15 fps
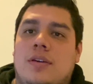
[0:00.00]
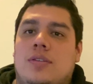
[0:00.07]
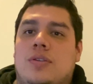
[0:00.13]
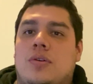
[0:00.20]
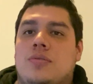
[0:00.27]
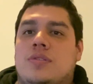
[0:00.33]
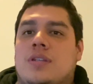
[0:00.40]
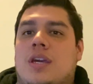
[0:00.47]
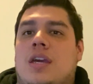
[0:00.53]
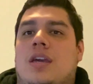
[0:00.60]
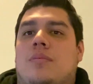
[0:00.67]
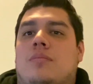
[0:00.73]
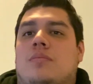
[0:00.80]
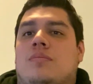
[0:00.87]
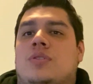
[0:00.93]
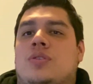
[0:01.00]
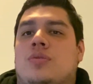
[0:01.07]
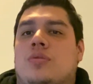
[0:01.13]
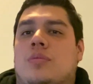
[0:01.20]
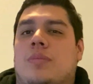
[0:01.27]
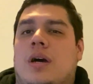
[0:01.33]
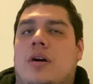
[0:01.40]
those came
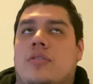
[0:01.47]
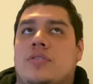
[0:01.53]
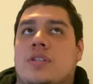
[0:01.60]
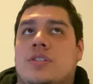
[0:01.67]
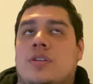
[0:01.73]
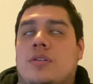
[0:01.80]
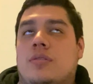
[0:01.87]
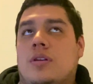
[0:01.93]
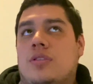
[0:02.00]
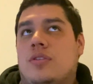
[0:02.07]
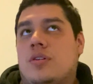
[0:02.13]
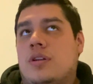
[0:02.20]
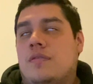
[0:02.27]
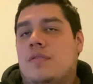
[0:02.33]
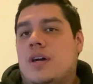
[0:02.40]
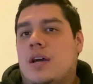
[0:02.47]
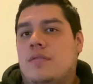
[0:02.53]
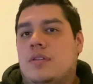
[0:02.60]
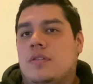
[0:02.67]
to about $635